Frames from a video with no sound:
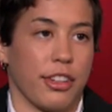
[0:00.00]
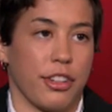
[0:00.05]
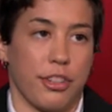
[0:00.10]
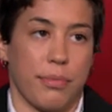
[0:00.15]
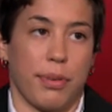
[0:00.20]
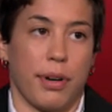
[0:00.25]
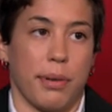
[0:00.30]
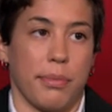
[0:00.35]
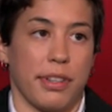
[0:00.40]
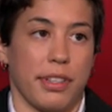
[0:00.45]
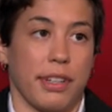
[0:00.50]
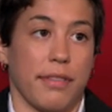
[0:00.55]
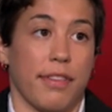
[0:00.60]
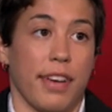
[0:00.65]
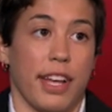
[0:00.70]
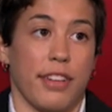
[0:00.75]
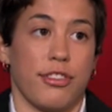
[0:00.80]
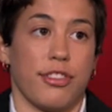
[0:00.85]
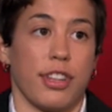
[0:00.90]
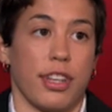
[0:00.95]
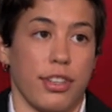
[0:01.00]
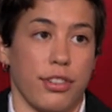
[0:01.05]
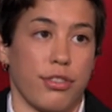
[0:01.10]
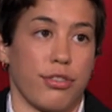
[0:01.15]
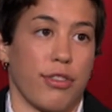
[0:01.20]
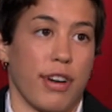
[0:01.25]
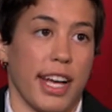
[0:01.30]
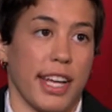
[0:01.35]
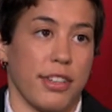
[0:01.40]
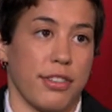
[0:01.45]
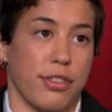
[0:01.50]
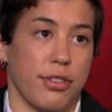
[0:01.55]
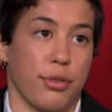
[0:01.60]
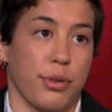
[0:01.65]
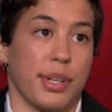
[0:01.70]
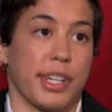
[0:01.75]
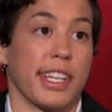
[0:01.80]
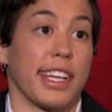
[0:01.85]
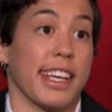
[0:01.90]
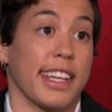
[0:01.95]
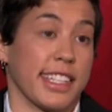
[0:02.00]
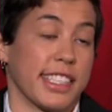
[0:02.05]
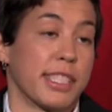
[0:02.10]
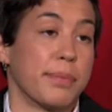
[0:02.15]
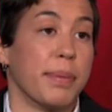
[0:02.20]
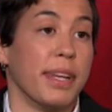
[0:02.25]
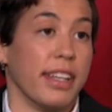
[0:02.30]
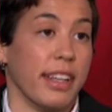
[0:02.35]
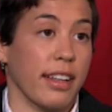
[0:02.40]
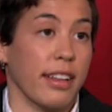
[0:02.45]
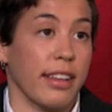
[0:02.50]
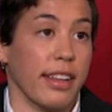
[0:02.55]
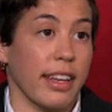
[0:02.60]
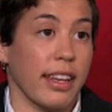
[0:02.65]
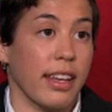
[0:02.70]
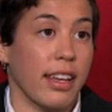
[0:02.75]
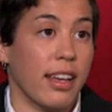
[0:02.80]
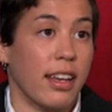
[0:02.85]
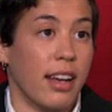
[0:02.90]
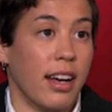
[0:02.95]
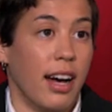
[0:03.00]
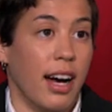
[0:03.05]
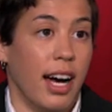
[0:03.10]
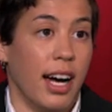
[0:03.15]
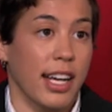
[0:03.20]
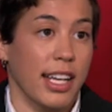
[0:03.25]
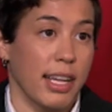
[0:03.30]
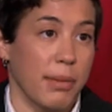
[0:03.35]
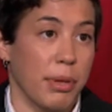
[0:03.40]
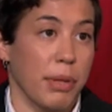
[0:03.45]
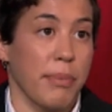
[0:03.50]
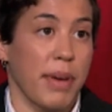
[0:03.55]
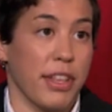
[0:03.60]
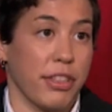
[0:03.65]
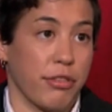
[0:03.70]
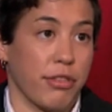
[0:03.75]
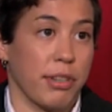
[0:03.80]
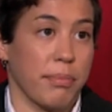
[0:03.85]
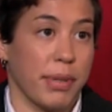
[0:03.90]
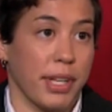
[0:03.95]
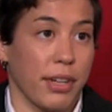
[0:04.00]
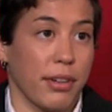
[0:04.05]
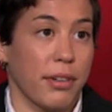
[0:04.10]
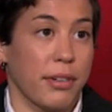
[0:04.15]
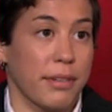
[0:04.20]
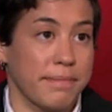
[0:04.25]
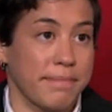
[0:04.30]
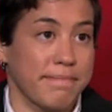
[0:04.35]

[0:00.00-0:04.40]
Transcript: the Department of Defense is trying to expediently uh, implement the repeal.